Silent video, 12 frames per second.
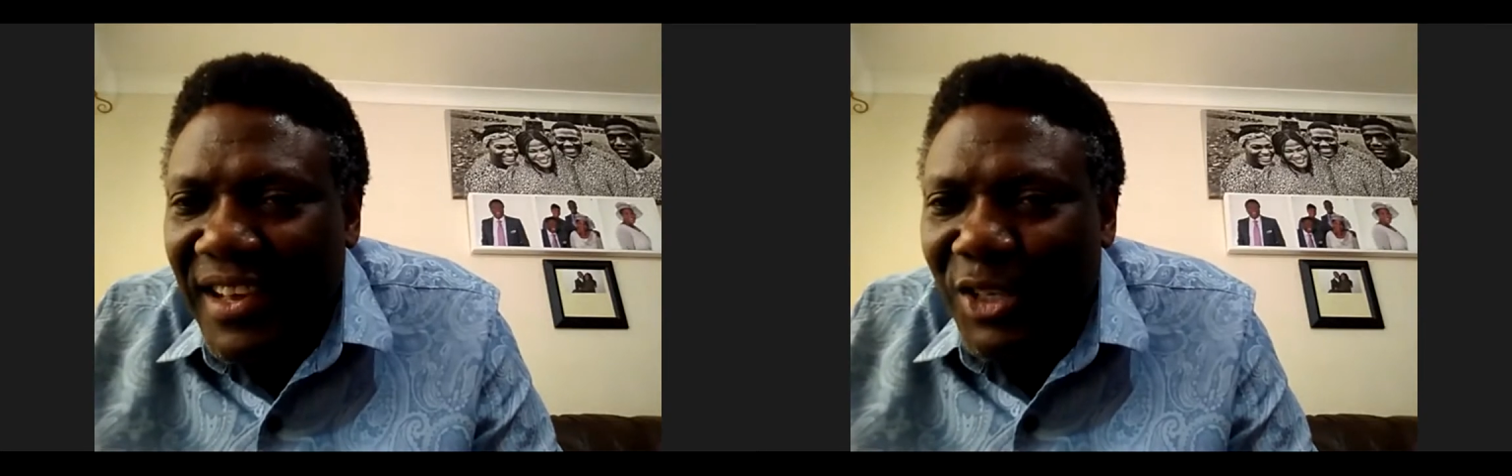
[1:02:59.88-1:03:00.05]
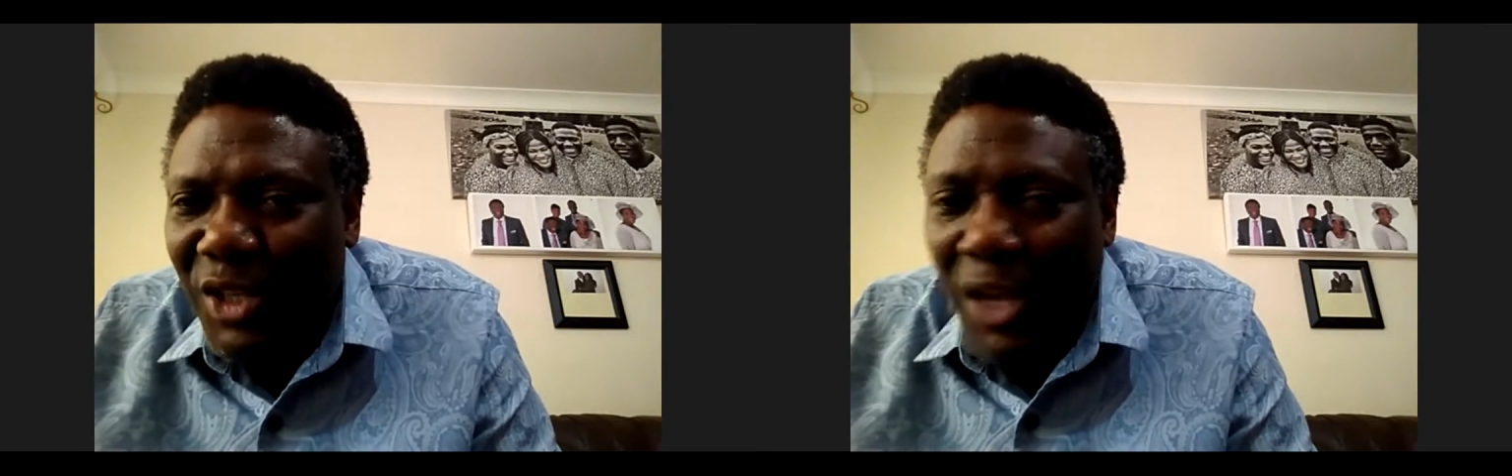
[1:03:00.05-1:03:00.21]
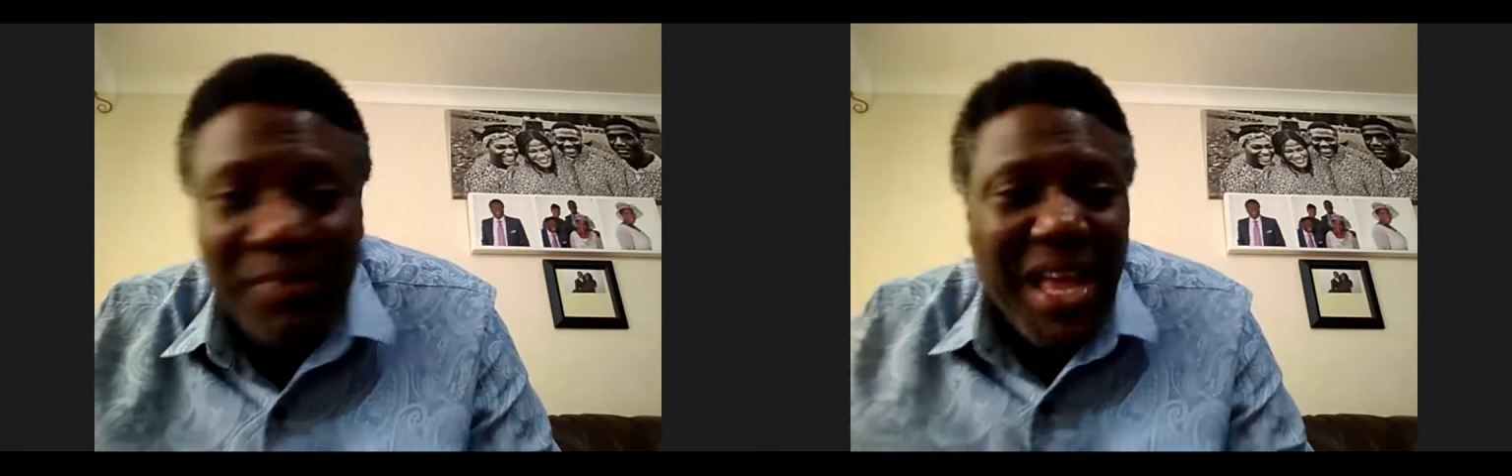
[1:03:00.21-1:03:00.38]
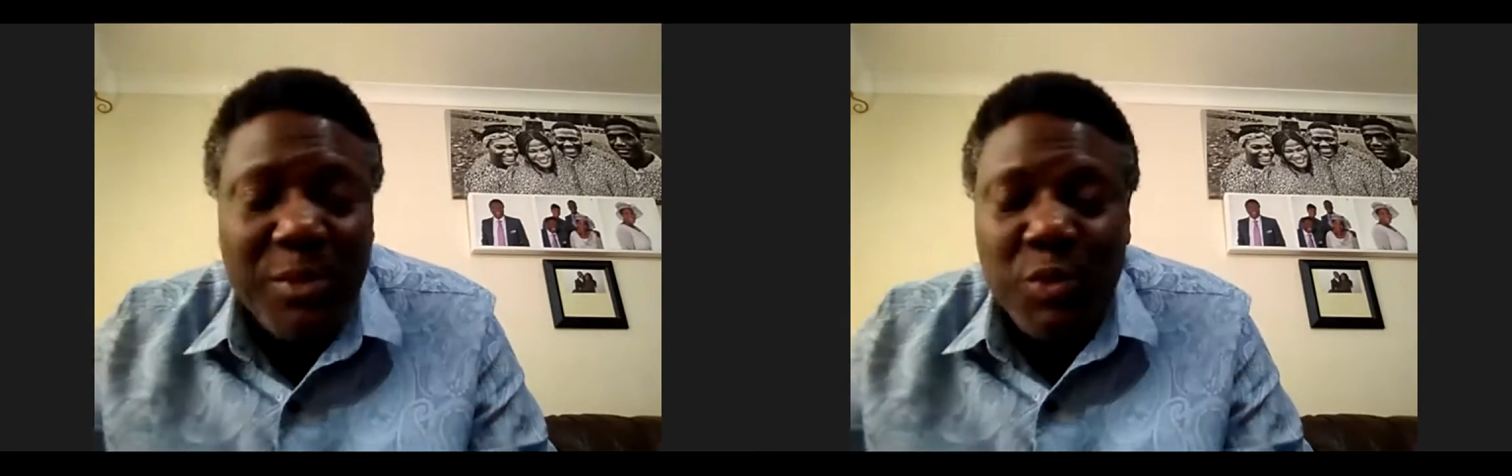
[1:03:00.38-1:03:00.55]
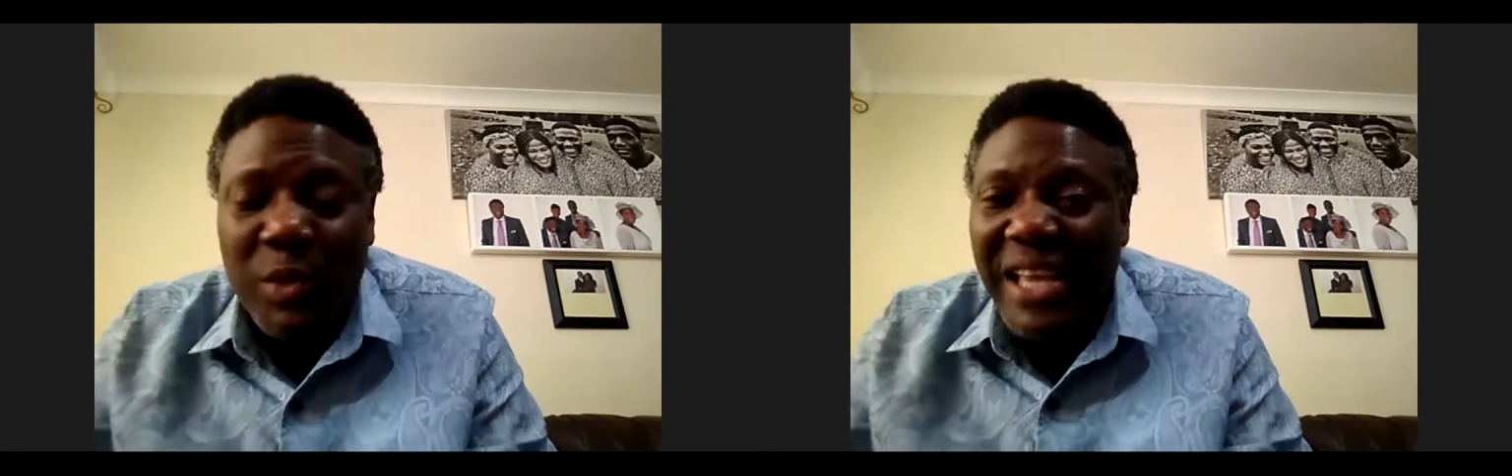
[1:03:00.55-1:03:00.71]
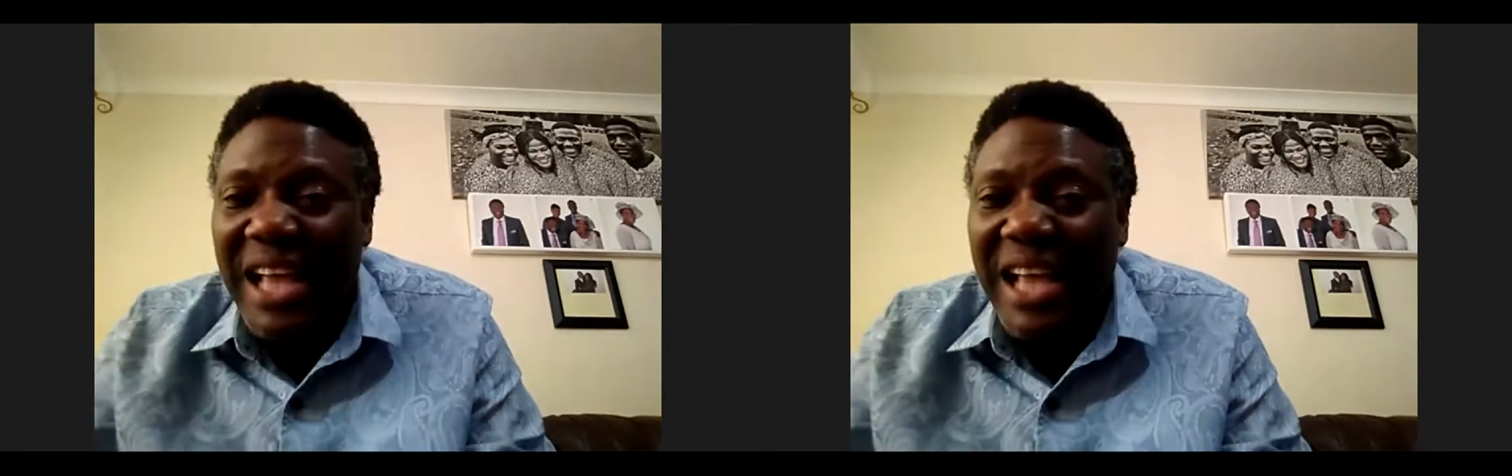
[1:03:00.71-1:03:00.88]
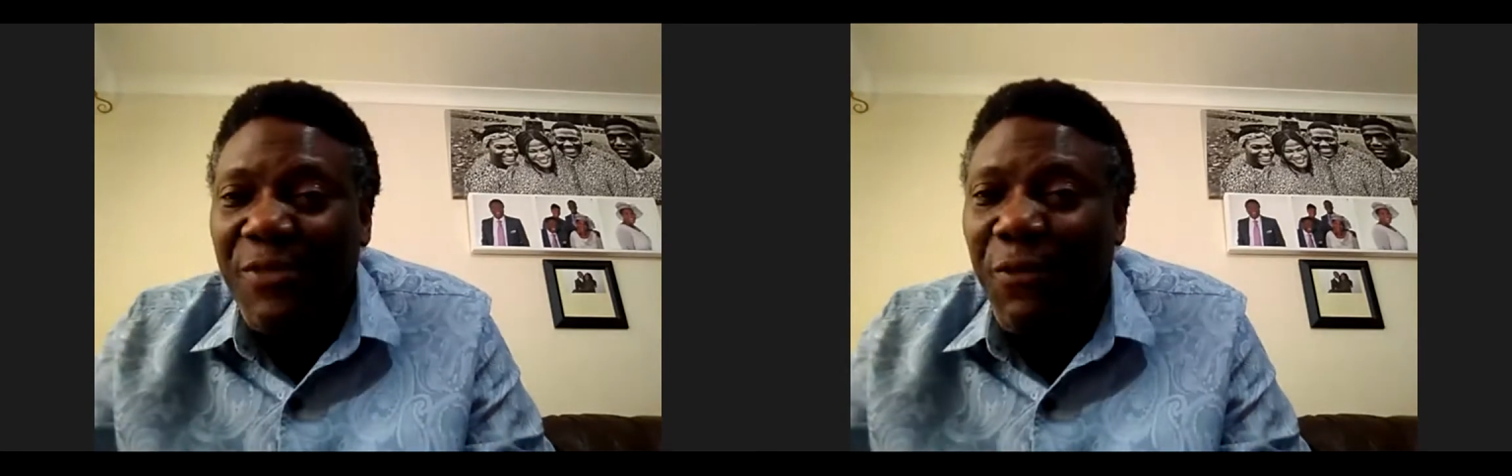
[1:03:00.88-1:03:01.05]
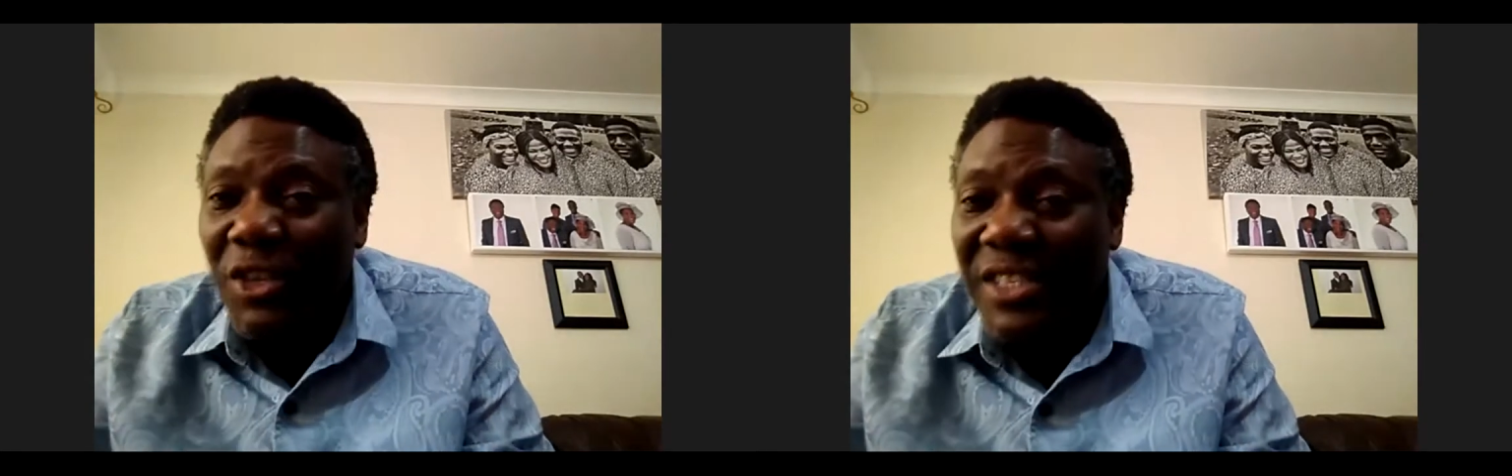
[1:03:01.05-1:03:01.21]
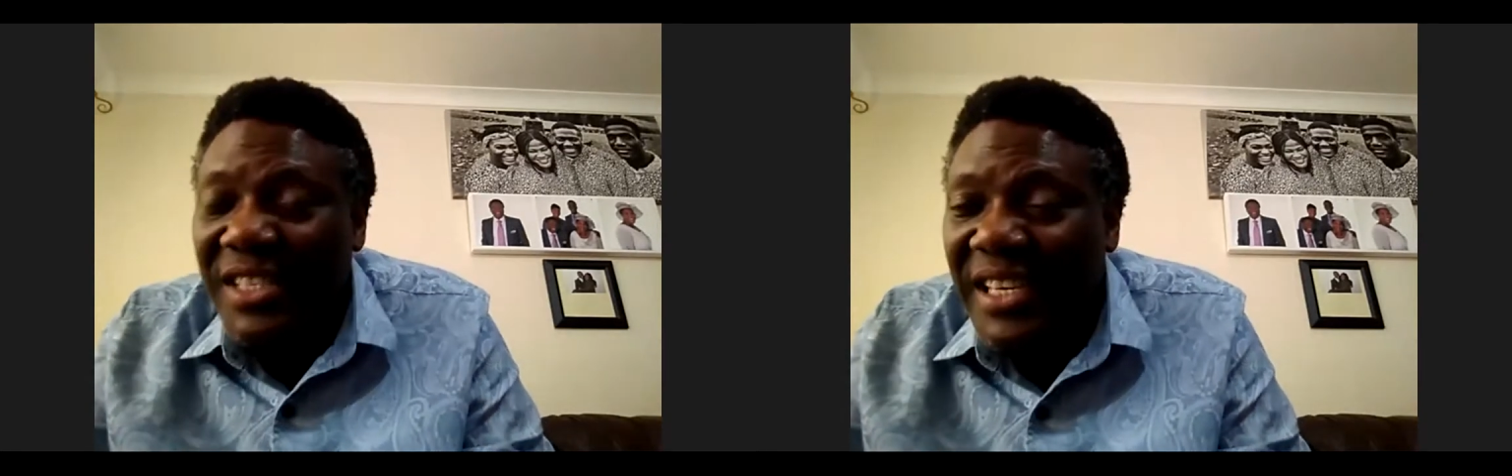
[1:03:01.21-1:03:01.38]
Sometimes we get
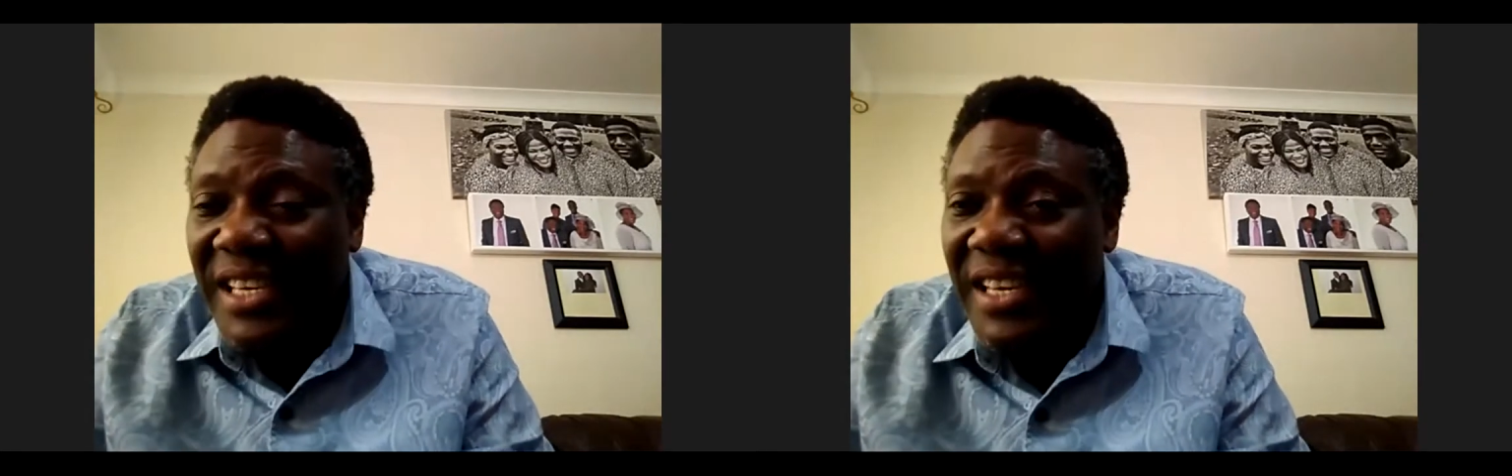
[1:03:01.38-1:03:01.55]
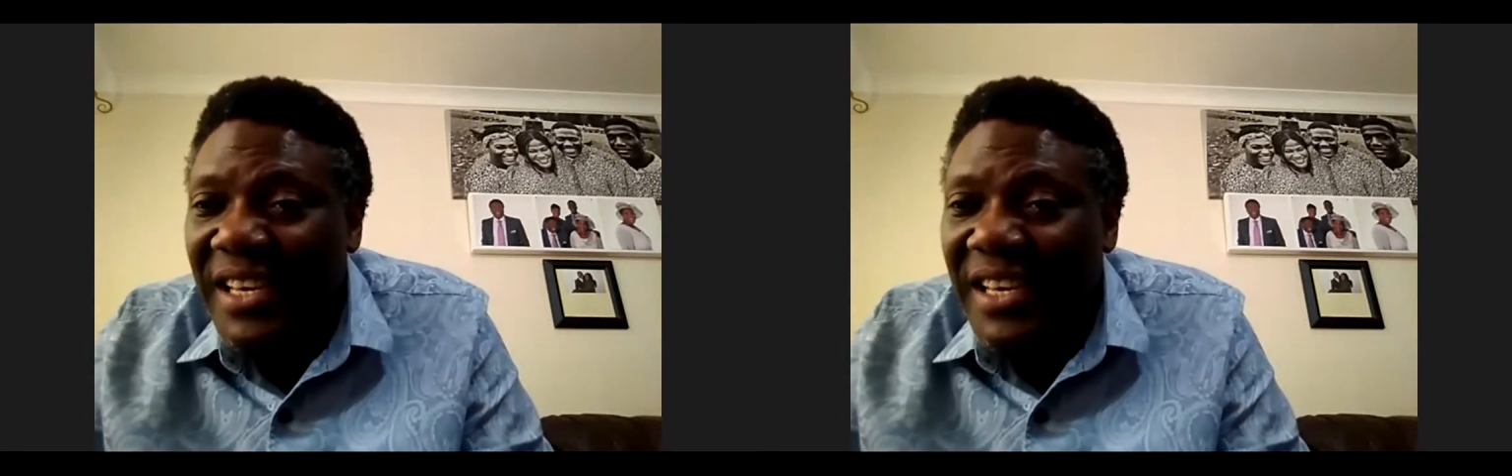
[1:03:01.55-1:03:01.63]
40